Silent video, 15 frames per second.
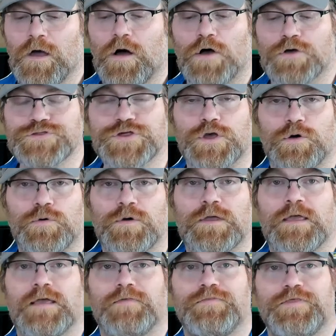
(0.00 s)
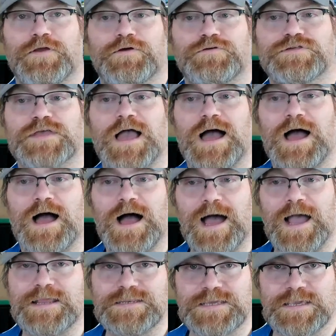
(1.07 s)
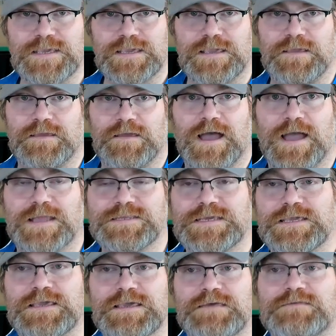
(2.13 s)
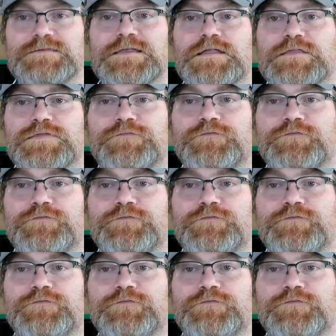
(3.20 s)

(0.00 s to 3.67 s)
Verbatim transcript: Also, there's IDE. IDE stands